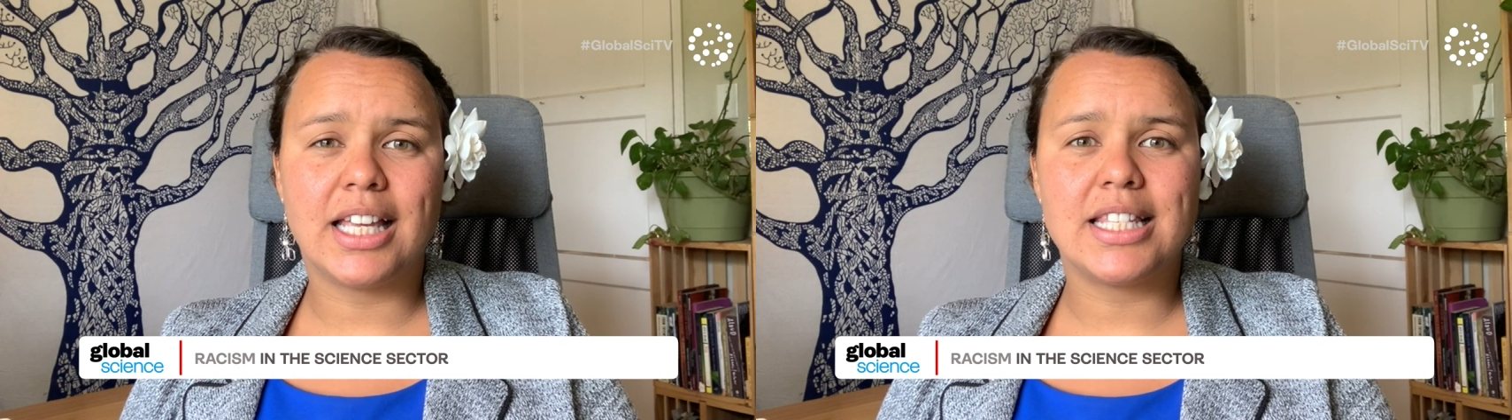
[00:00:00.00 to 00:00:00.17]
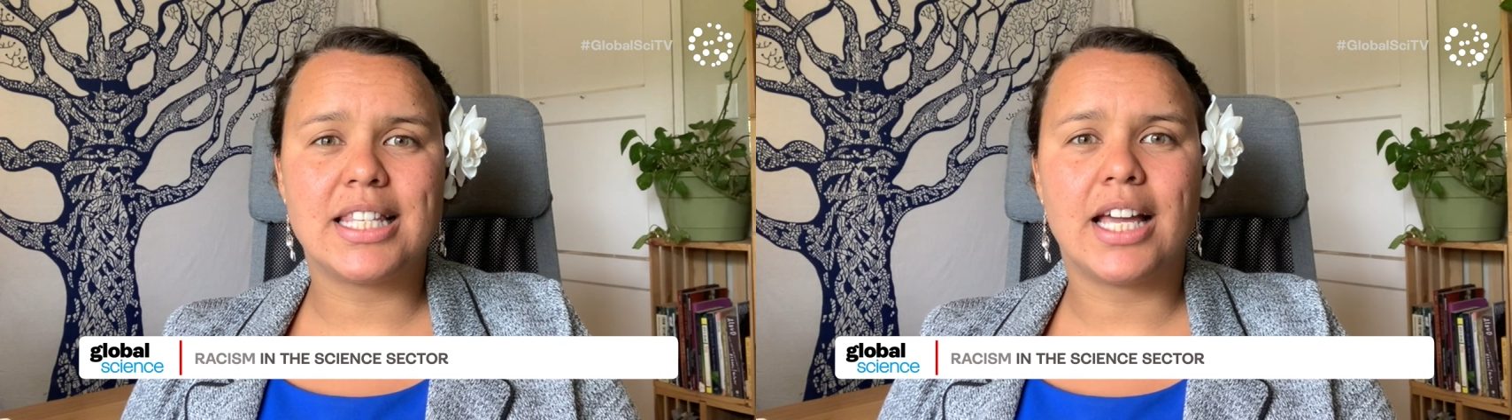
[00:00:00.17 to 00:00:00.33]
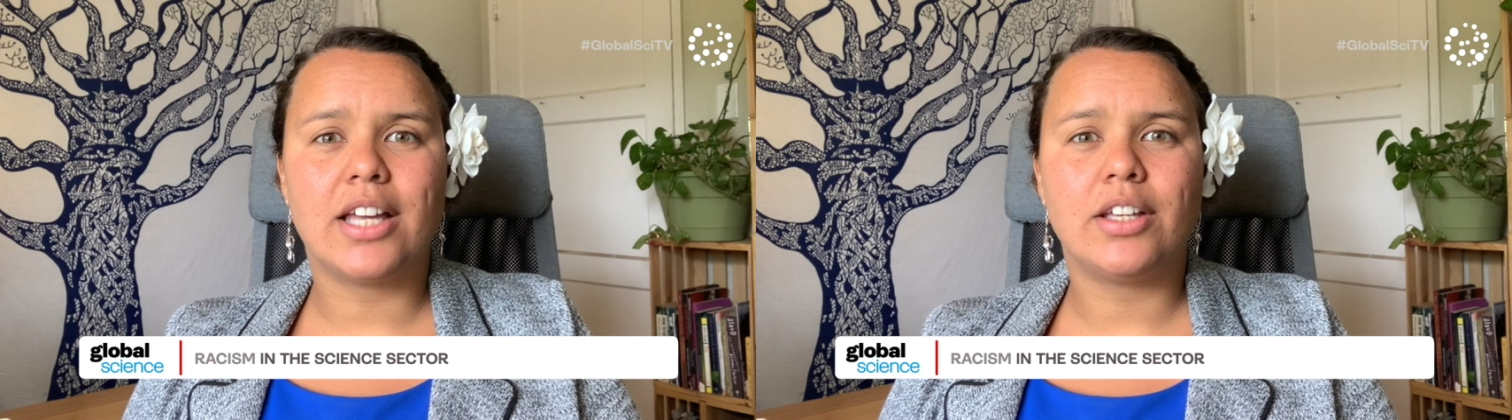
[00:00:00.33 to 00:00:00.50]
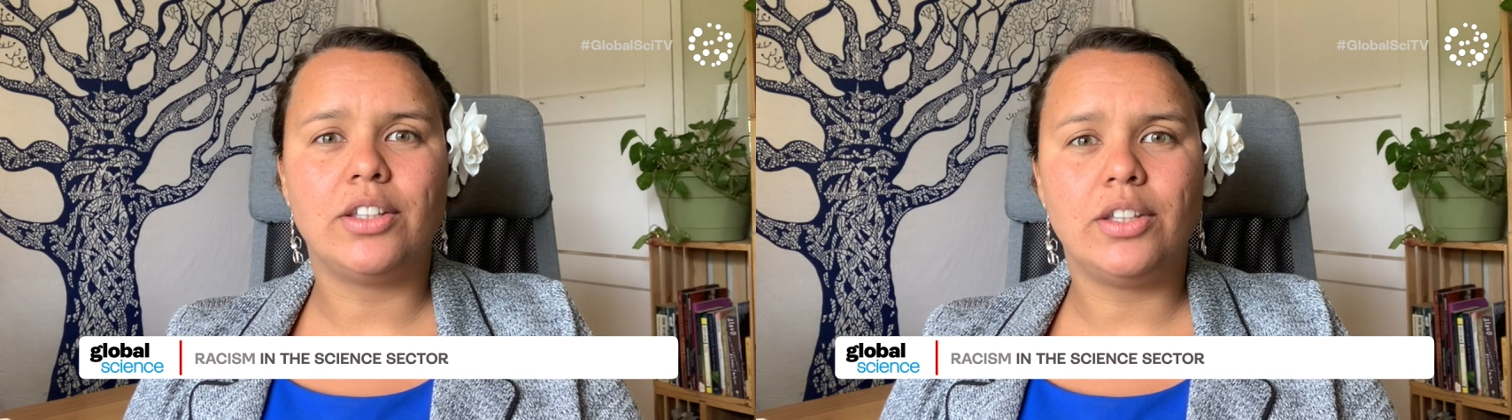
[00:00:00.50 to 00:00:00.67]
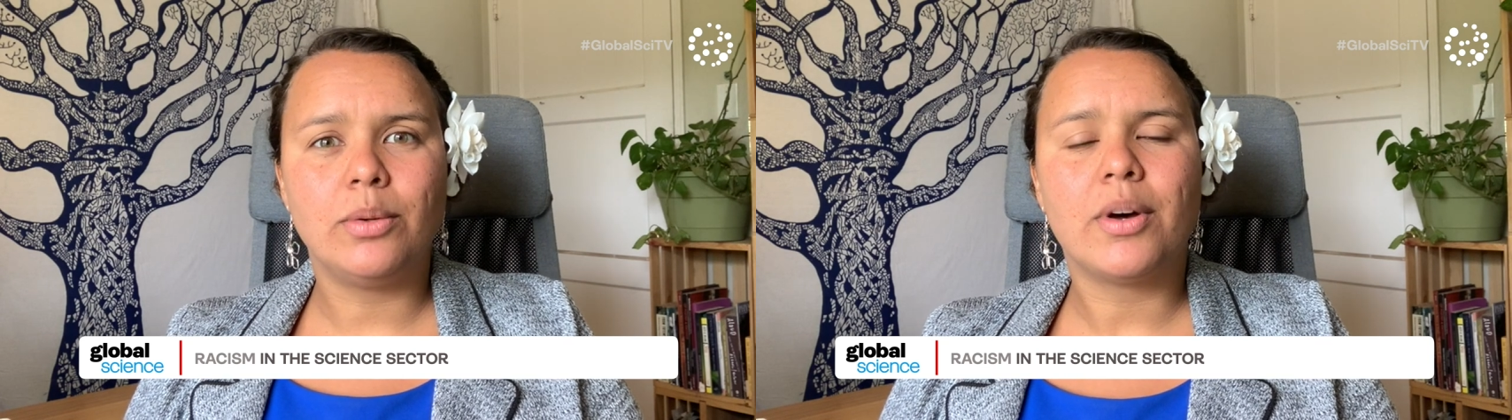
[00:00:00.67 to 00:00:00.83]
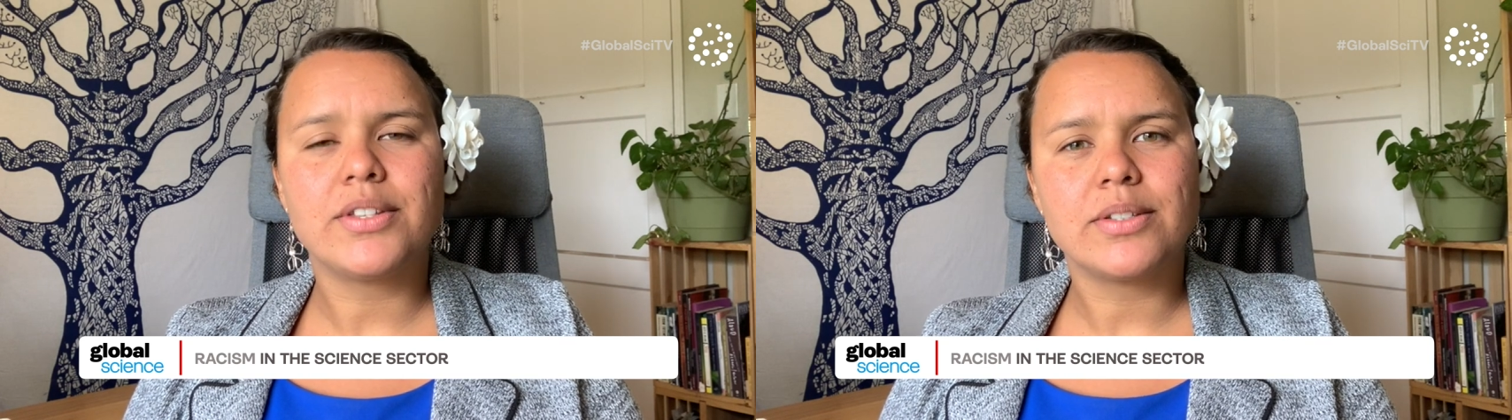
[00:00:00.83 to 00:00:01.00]
is that
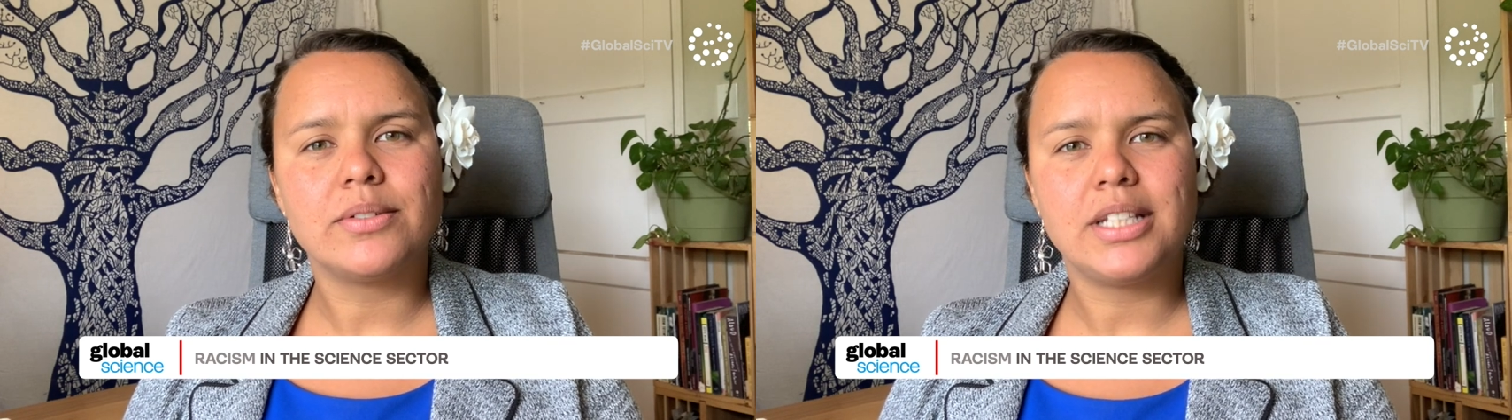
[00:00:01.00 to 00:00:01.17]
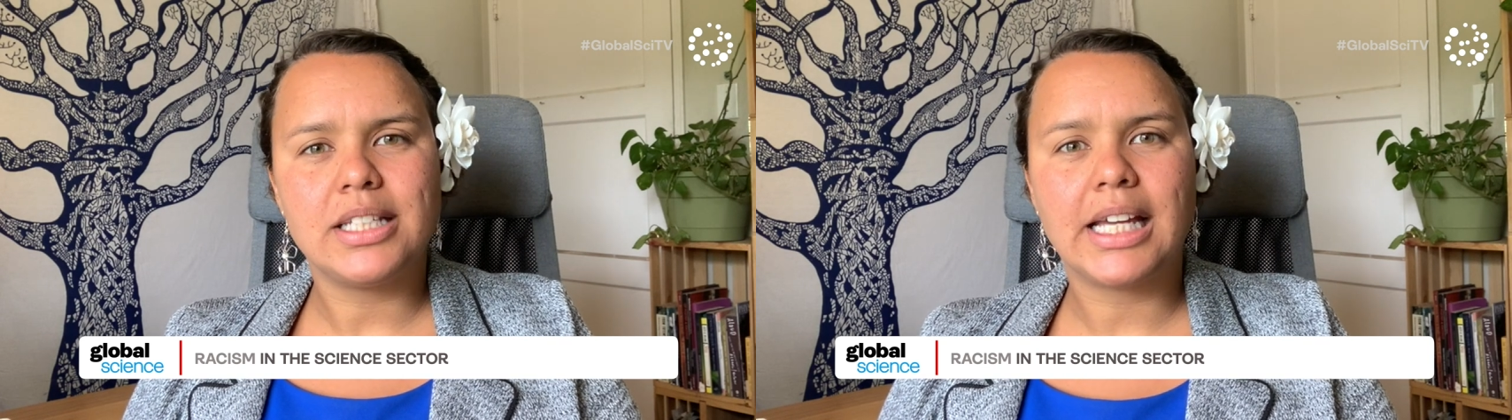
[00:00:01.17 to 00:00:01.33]
you also need